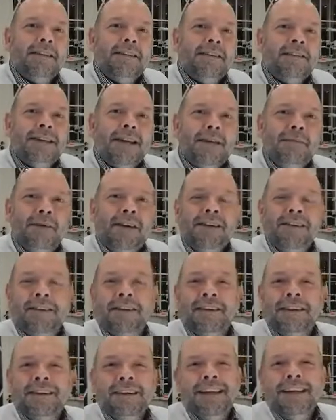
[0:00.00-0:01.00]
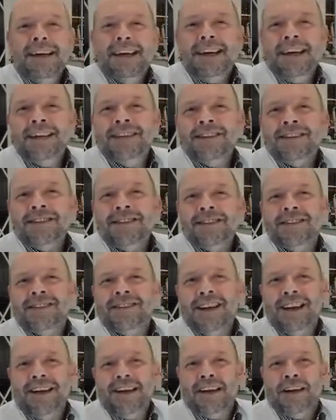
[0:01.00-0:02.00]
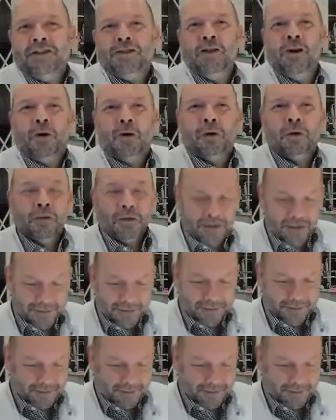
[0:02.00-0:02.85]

Same here. It doesn't say it's gold.